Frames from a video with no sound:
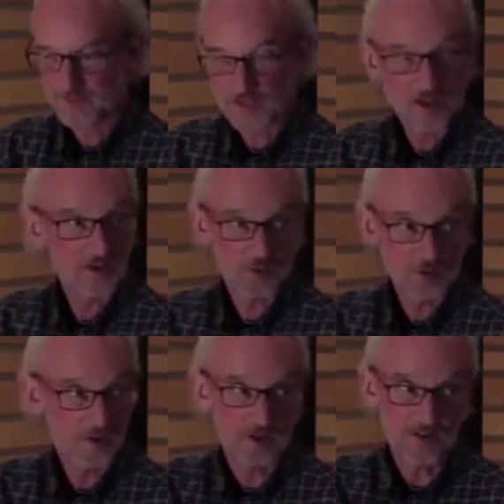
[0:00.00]
And I know you
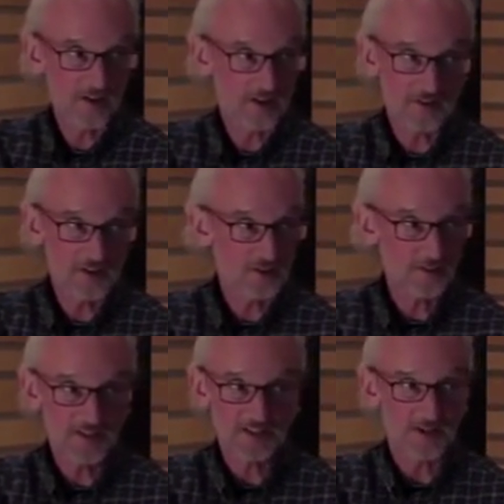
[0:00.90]
and I have had that conversation
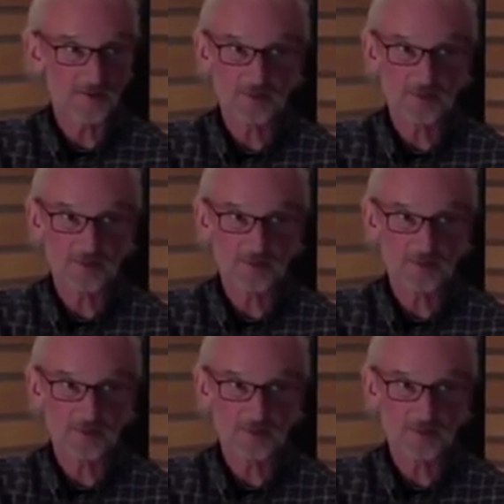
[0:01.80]
many times.